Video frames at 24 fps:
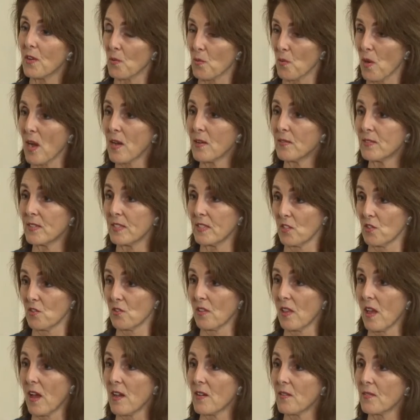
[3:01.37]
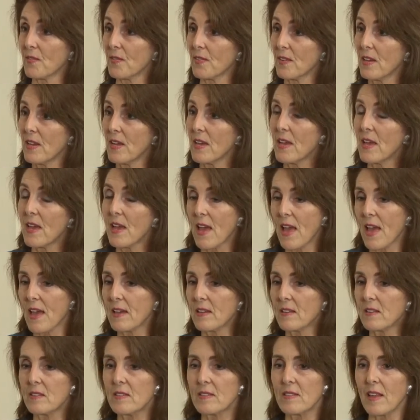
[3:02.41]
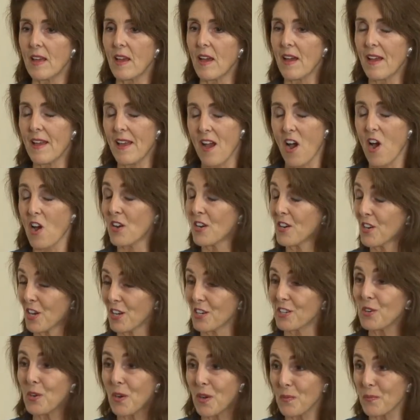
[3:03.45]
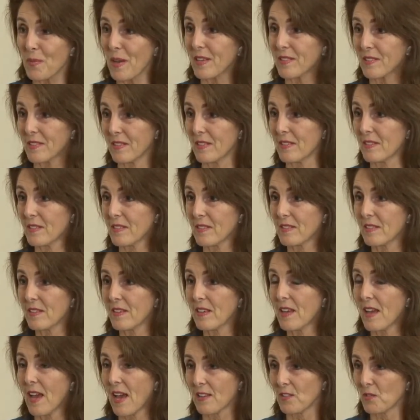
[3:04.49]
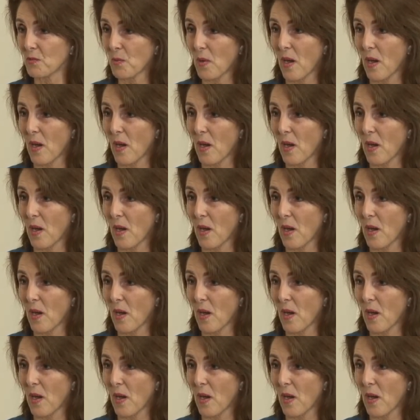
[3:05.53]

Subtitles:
arrives in your life, and on an ongoing basis as